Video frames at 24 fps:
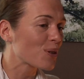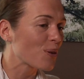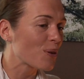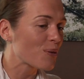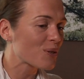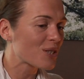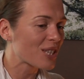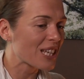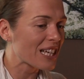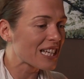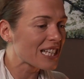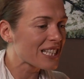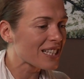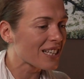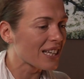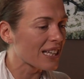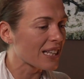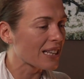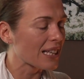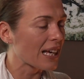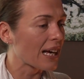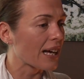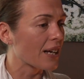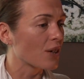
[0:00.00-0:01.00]
So it was things
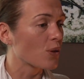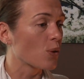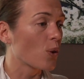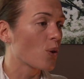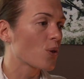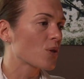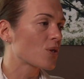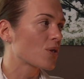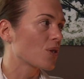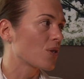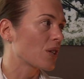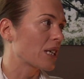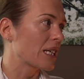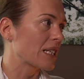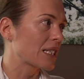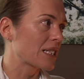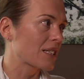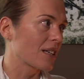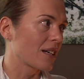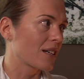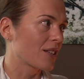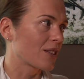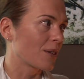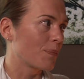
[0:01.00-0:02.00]
like that, and also the
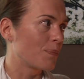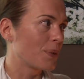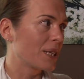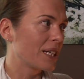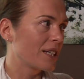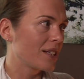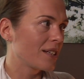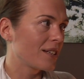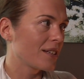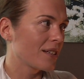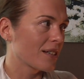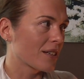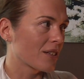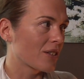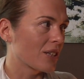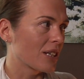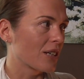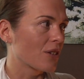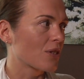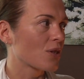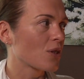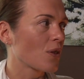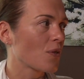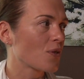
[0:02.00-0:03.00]
encyclopedia
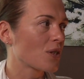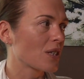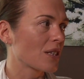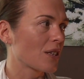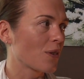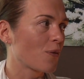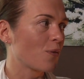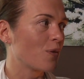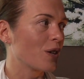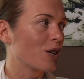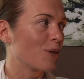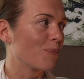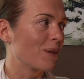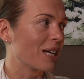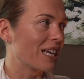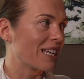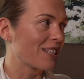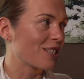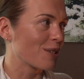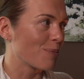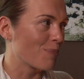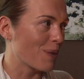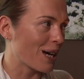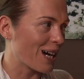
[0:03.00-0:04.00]
thing, because obviously the film
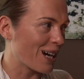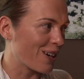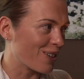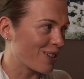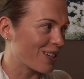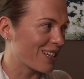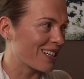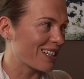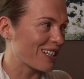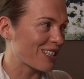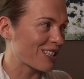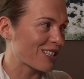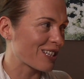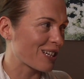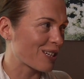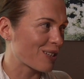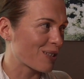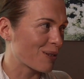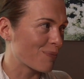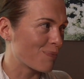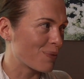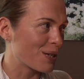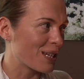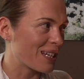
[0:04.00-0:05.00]
is about an
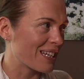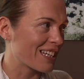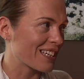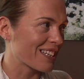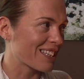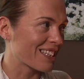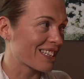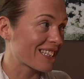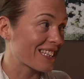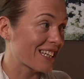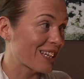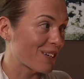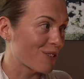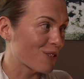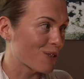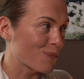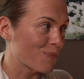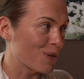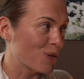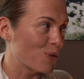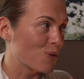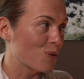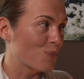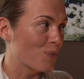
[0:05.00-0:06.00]
encyclopedia
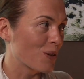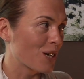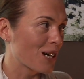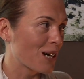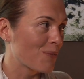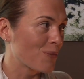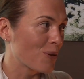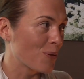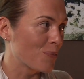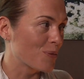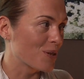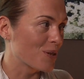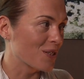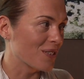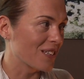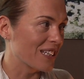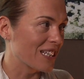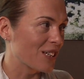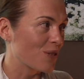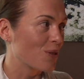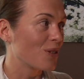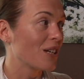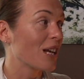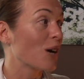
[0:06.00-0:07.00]
salesman who's become
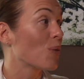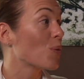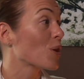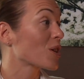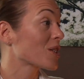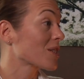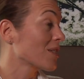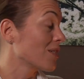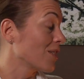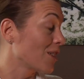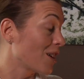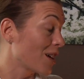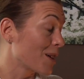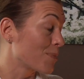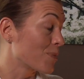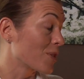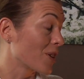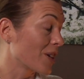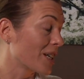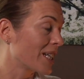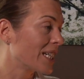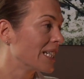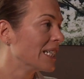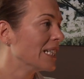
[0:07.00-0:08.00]
obsolete, who now works in the
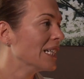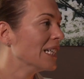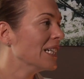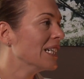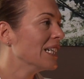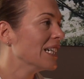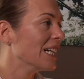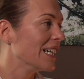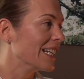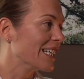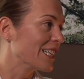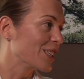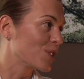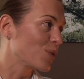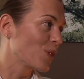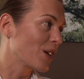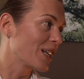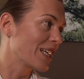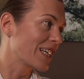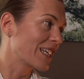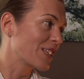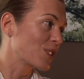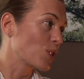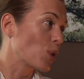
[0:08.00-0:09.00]
library, and he's
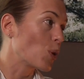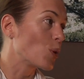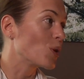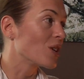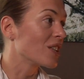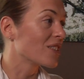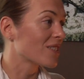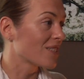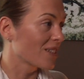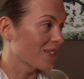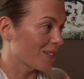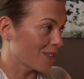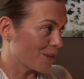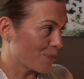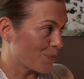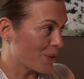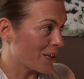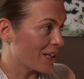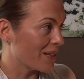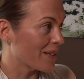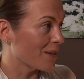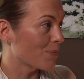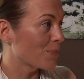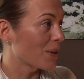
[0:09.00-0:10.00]
writing his own
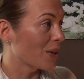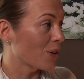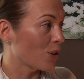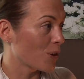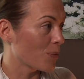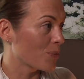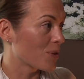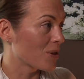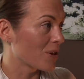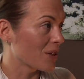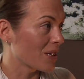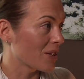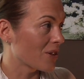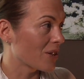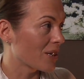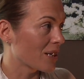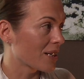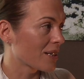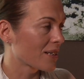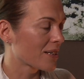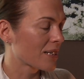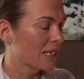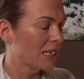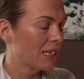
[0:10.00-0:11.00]
encyclopedia about obsolete
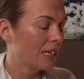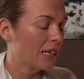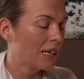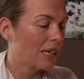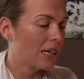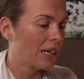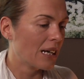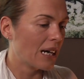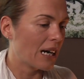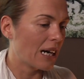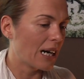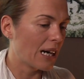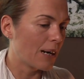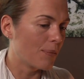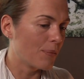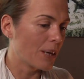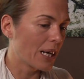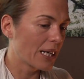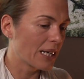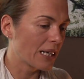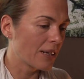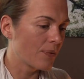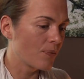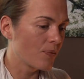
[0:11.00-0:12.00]
things.
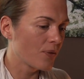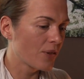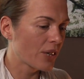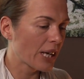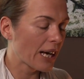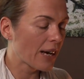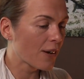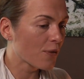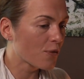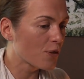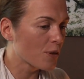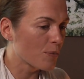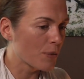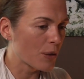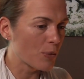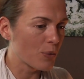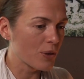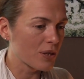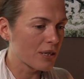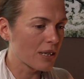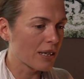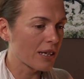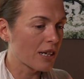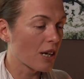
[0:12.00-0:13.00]
And that for me
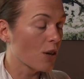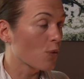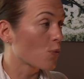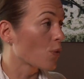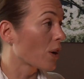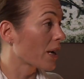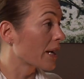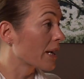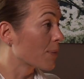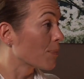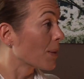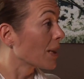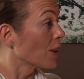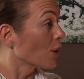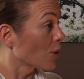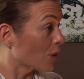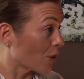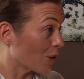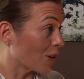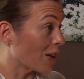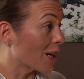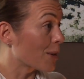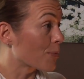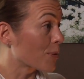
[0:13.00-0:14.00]
was like, I write in my
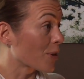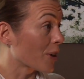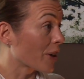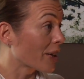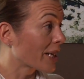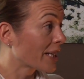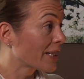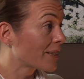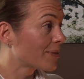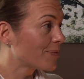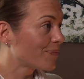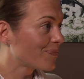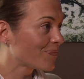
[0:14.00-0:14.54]
local library,